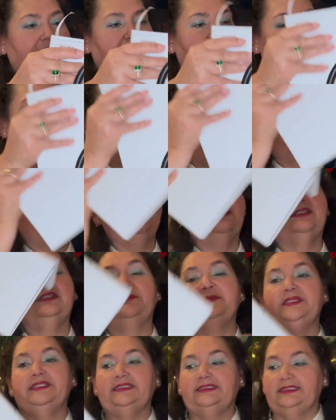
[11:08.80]
And let
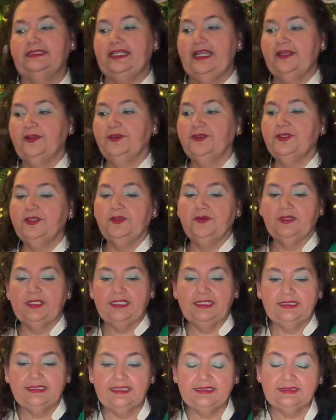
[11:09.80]
me see. I don't know.
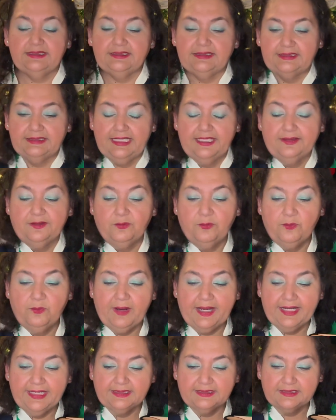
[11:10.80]
It doesn't say the
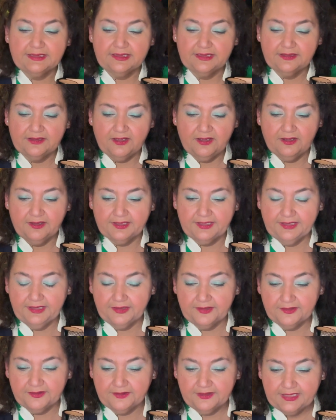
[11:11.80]
weight on
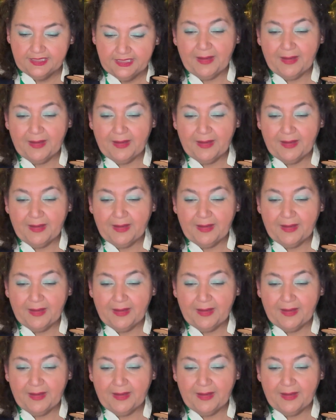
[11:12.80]
here.